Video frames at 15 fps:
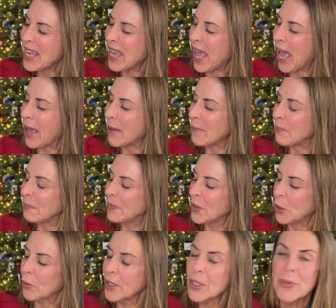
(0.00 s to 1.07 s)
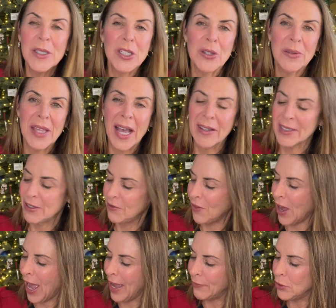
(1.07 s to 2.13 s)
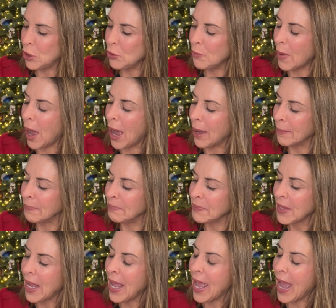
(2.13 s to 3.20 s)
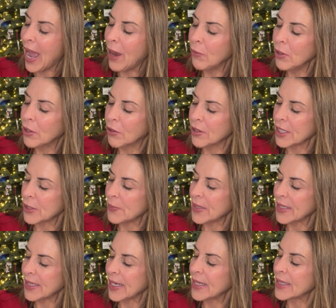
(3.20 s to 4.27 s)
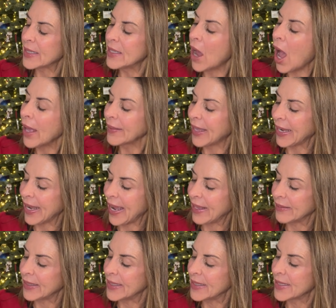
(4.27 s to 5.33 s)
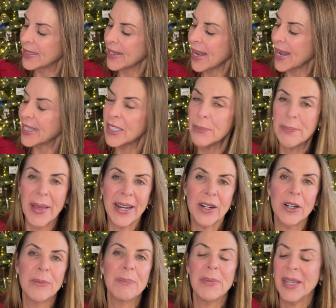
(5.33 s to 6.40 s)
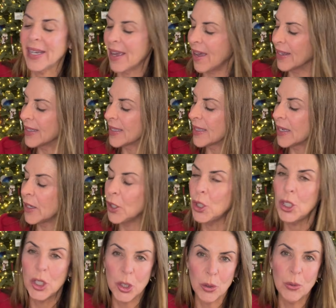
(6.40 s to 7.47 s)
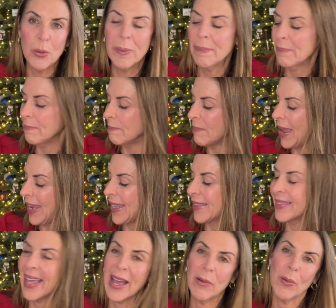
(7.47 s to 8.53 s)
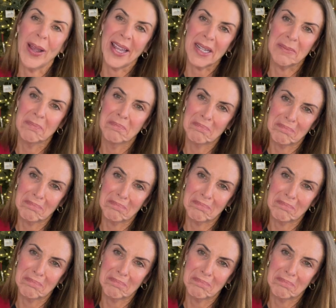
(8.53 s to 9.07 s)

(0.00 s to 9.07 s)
So Christmas 2005, to Mom, our Christmas is not like Helen's. It's better because you make it that way.